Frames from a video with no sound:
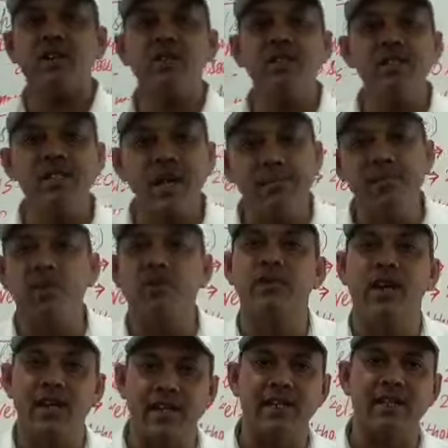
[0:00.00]
the concept of
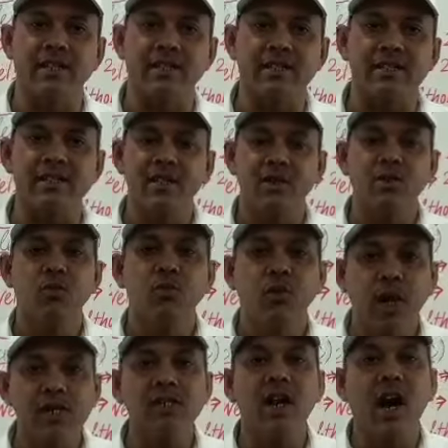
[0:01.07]
articles.
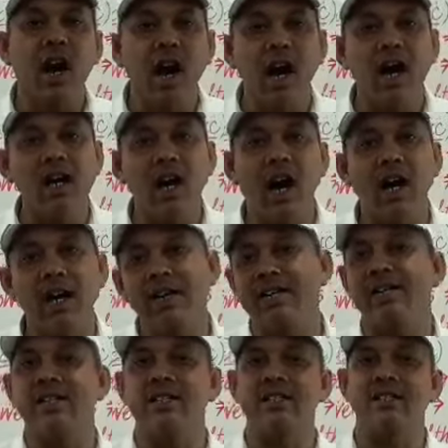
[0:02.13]
What are
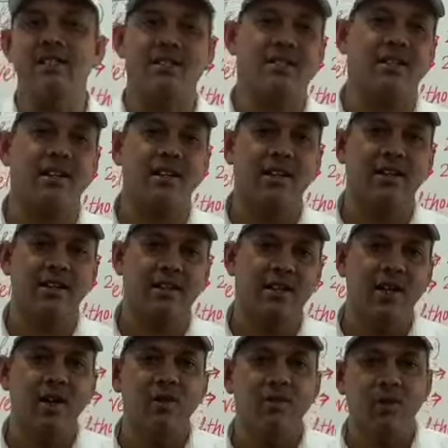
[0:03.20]
articles?
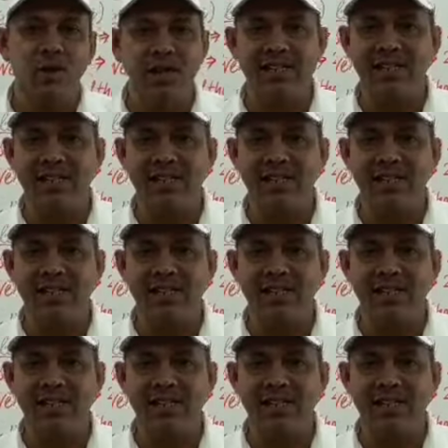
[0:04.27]
For